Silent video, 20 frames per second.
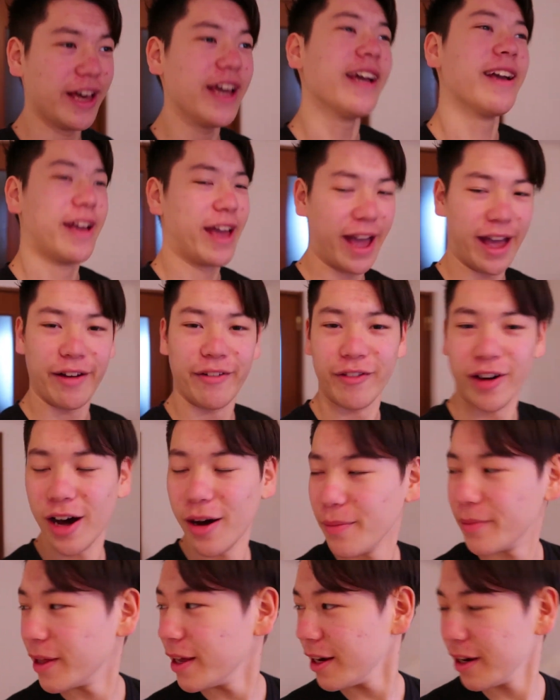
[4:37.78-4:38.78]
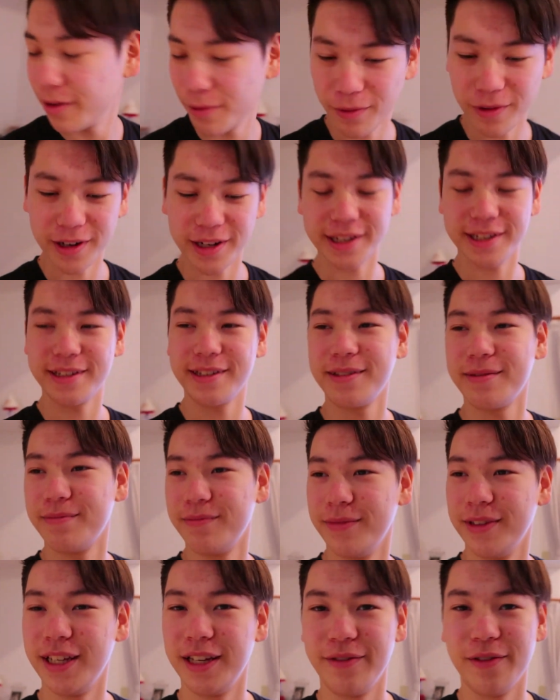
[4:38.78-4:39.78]
they gave up. They didn't want to
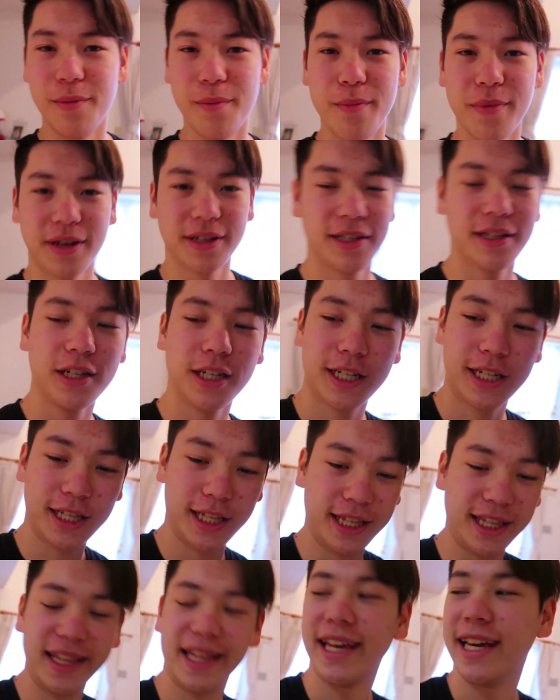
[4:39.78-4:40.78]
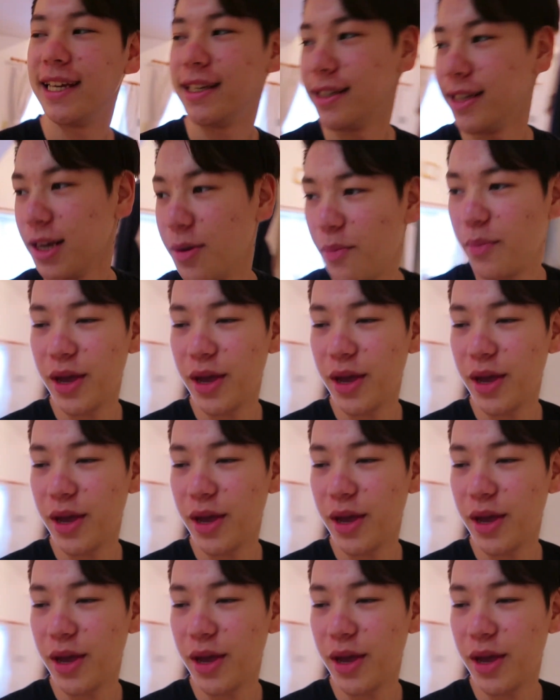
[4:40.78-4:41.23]
leave a message, lazy